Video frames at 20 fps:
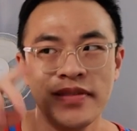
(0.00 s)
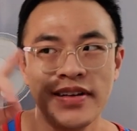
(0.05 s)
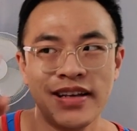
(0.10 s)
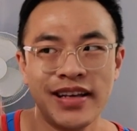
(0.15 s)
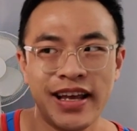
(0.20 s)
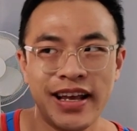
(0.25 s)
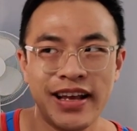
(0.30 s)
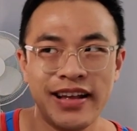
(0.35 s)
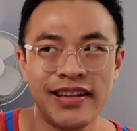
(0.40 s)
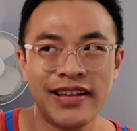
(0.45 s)

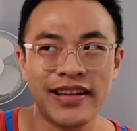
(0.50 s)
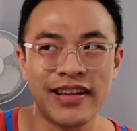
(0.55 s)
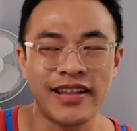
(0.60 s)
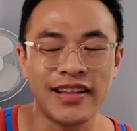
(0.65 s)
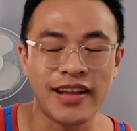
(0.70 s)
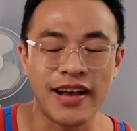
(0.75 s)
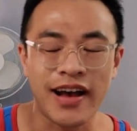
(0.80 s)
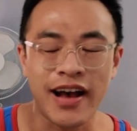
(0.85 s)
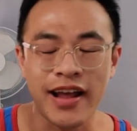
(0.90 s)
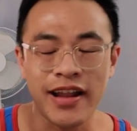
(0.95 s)
case is
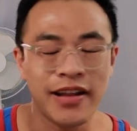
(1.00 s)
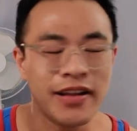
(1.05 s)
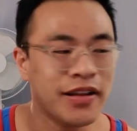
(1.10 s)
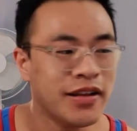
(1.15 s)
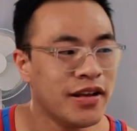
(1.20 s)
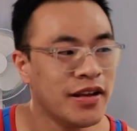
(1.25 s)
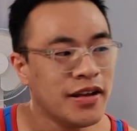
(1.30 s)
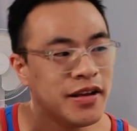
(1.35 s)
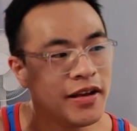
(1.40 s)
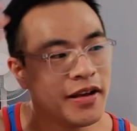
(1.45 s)
not.
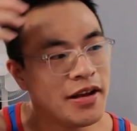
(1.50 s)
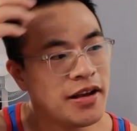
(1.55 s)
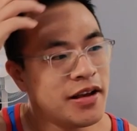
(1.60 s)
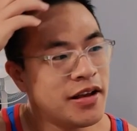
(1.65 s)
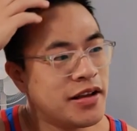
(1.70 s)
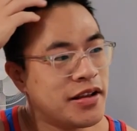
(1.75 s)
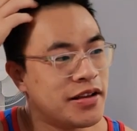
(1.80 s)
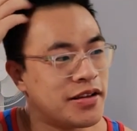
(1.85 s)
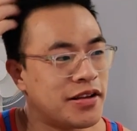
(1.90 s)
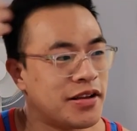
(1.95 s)

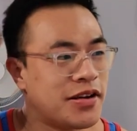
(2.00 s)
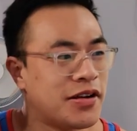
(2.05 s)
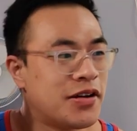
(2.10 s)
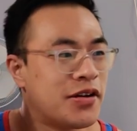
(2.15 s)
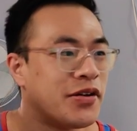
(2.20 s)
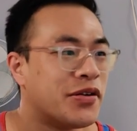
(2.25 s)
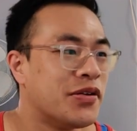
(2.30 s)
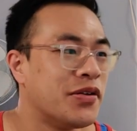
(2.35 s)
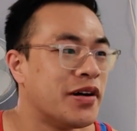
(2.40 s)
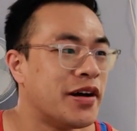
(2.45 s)

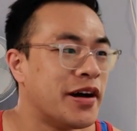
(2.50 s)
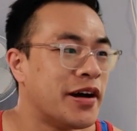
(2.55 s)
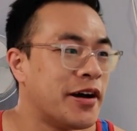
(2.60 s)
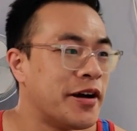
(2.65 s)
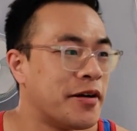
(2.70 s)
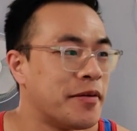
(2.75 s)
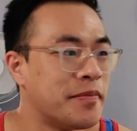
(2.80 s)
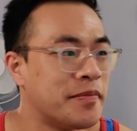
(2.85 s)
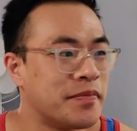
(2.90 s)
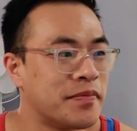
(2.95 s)

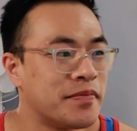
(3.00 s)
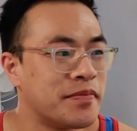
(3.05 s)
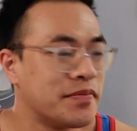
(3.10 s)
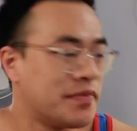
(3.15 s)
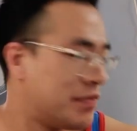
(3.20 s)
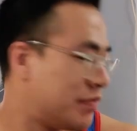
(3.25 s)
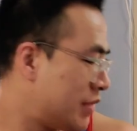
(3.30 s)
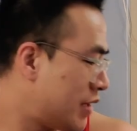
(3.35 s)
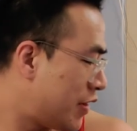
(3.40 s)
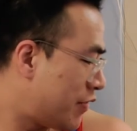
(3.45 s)
So
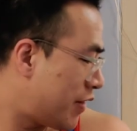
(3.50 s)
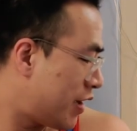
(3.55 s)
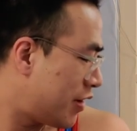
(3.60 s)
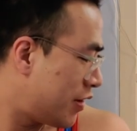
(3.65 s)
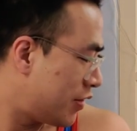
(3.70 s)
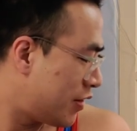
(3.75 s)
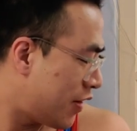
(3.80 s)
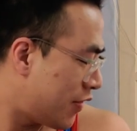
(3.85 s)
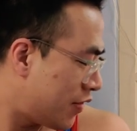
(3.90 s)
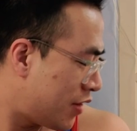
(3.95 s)
if I
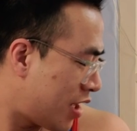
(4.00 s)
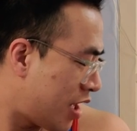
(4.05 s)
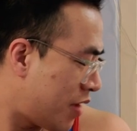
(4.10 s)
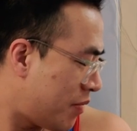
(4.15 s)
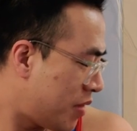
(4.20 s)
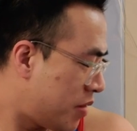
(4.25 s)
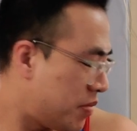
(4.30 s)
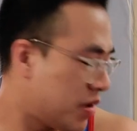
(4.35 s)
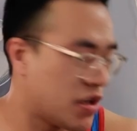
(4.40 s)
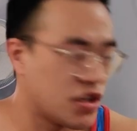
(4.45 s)
do have time,
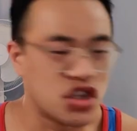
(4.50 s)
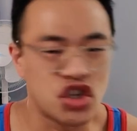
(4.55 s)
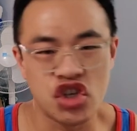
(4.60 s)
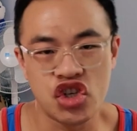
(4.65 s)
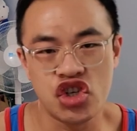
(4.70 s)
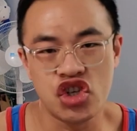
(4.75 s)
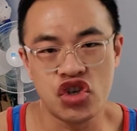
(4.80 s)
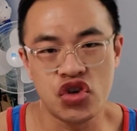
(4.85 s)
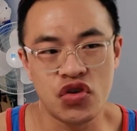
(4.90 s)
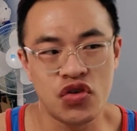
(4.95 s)
maybe I'll
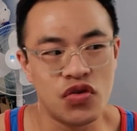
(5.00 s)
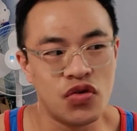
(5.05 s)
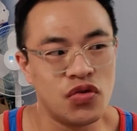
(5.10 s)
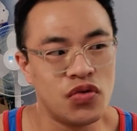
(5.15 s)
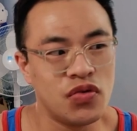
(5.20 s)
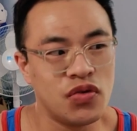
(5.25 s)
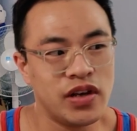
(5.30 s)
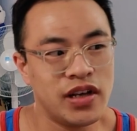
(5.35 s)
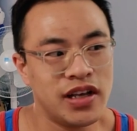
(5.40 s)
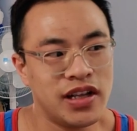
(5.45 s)
just
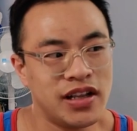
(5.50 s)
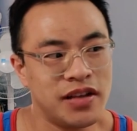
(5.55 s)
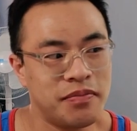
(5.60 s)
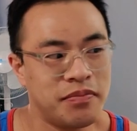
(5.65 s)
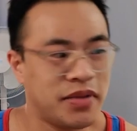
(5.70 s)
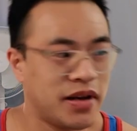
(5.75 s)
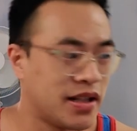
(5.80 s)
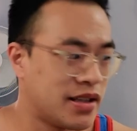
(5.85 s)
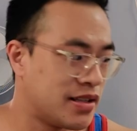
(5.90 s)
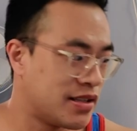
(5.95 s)
show it.
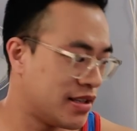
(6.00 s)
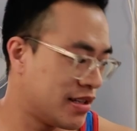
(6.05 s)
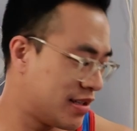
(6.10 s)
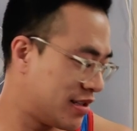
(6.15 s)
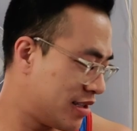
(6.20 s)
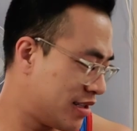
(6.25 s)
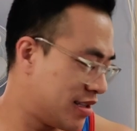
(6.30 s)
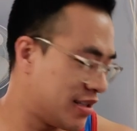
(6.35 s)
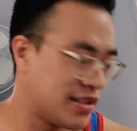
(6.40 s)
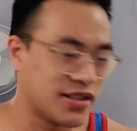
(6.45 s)
But
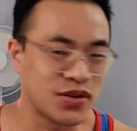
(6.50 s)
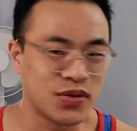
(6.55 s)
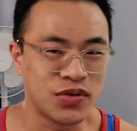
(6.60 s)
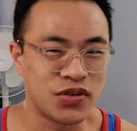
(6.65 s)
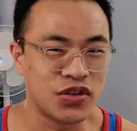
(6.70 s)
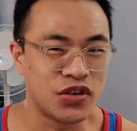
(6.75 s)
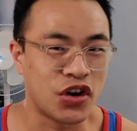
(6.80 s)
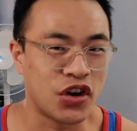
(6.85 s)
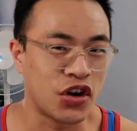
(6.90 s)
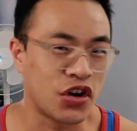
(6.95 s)
since it's so
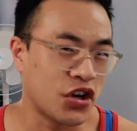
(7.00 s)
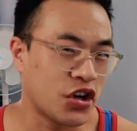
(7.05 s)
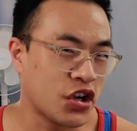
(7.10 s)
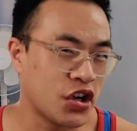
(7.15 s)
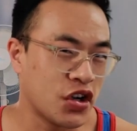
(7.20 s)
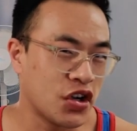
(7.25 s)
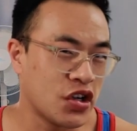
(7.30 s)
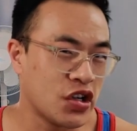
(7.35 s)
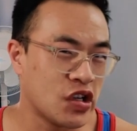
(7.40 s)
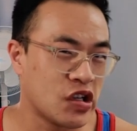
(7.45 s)
dark,
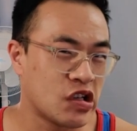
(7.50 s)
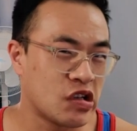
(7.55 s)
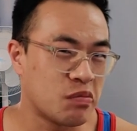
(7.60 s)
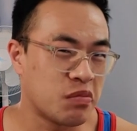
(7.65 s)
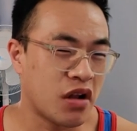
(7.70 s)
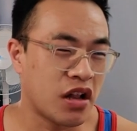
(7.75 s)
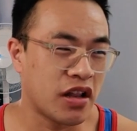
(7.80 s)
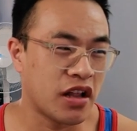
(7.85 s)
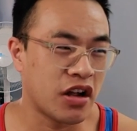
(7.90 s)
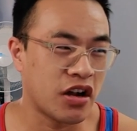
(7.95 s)
it's
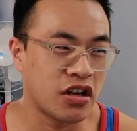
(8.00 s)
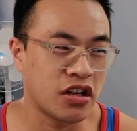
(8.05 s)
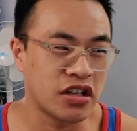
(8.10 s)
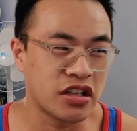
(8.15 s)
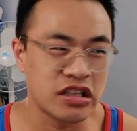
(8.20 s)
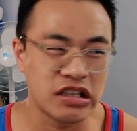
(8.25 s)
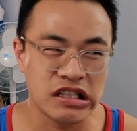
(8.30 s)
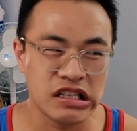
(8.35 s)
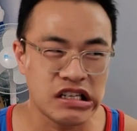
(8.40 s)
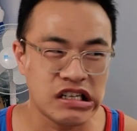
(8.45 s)
probably hard to
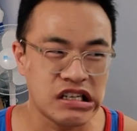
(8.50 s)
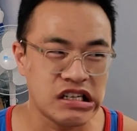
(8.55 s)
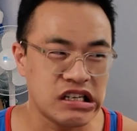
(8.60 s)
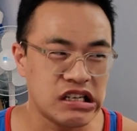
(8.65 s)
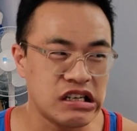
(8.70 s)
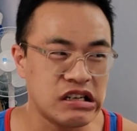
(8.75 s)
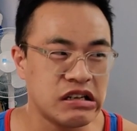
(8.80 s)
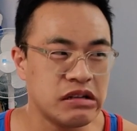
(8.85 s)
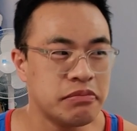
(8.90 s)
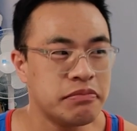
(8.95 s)

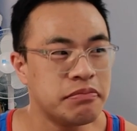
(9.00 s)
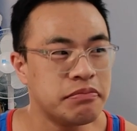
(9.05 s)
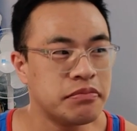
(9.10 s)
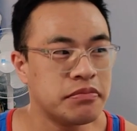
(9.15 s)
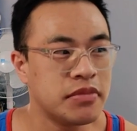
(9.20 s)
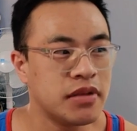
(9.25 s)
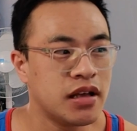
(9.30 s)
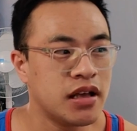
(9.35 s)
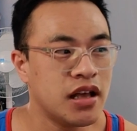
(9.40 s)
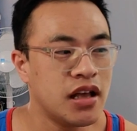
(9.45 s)
see.
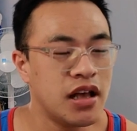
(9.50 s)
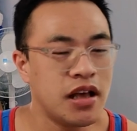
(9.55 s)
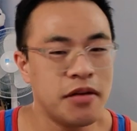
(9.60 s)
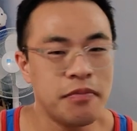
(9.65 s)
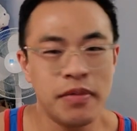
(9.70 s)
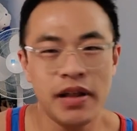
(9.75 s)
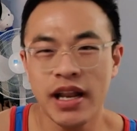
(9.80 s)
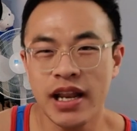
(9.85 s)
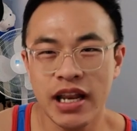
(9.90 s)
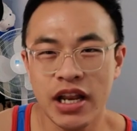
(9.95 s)

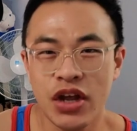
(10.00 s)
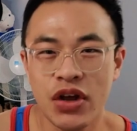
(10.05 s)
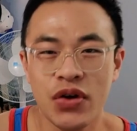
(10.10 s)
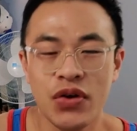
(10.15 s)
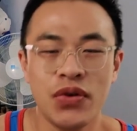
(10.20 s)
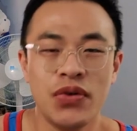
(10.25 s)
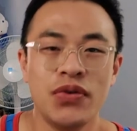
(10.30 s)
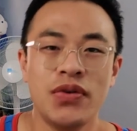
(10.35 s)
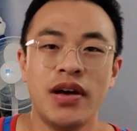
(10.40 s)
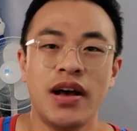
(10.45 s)
But
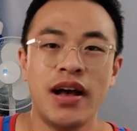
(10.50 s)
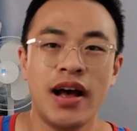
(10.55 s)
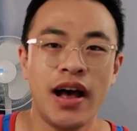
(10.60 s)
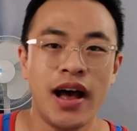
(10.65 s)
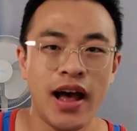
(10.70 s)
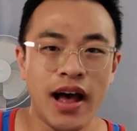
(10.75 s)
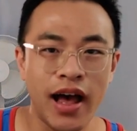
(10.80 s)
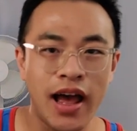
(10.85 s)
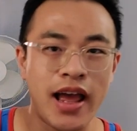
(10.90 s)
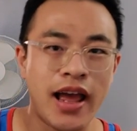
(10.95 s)
anywho,
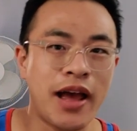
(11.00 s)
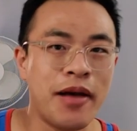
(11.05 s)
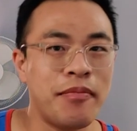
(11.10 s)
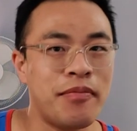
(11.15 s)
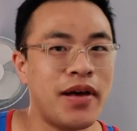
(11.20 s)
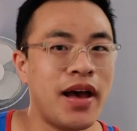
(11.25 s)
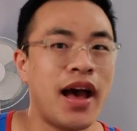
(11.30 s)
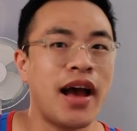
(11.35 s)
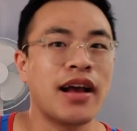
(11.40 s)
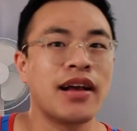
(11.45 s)
hi. I'm
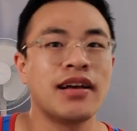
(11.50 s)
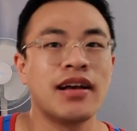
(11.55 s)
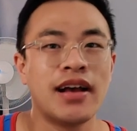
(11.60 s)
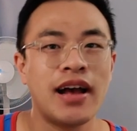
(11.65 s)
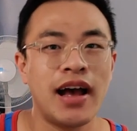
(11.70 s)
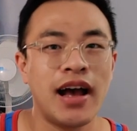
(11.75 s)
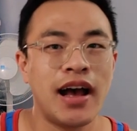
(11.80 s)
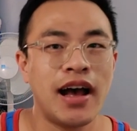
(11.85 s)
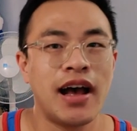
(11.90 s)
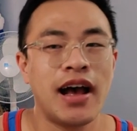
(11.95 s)
back.
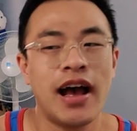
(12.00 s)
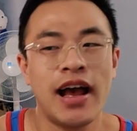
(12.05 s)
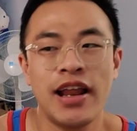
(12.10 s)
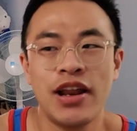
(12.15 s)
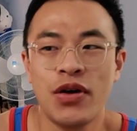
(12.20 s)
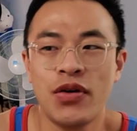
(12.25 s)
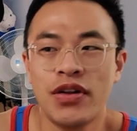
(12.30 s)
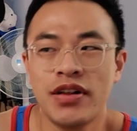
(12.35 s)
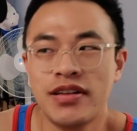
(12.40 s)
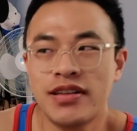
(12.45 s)
I
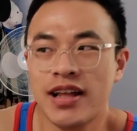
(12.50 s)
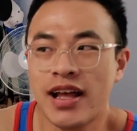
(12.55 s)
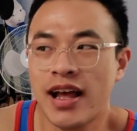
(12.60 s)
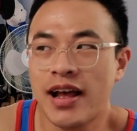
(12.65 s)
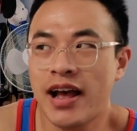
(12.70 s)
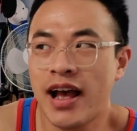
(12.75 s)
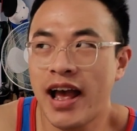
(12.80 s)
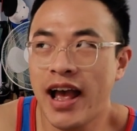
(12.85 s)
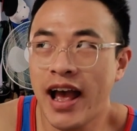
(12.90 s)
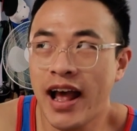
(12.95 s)
noticed
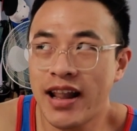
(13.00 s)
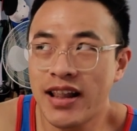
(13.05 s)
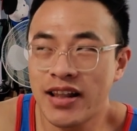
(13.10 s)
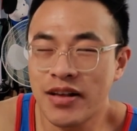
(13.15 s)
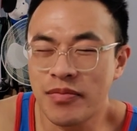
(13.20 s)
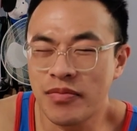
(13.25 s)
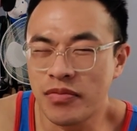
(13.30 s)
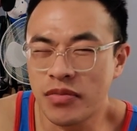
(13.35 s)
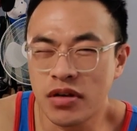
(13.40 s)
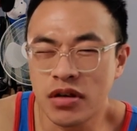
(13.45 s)
that I had
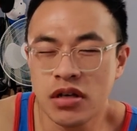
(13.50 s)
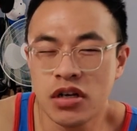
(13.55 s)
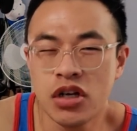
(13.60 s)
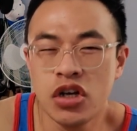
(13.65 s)
some